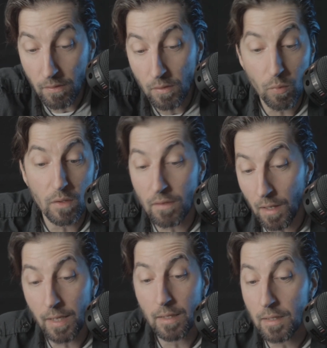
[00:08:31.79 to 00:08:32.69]
it was
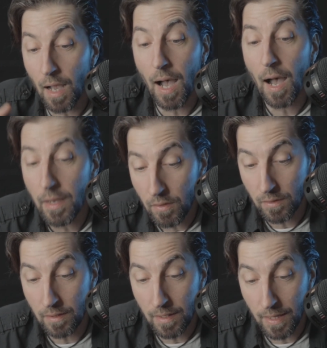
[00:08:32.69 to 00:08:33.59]
like an
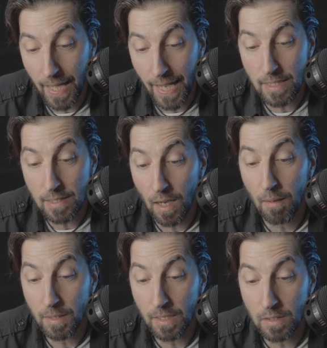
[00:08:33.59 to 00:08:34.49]
ironclad
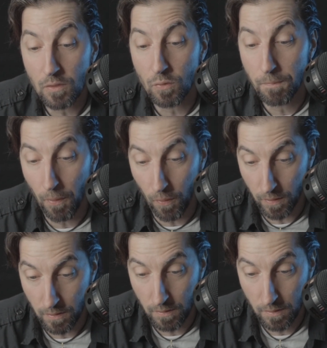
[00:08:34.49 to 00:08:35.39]
coming into
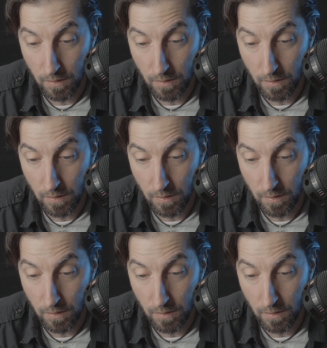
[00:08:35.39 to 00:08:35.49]
port.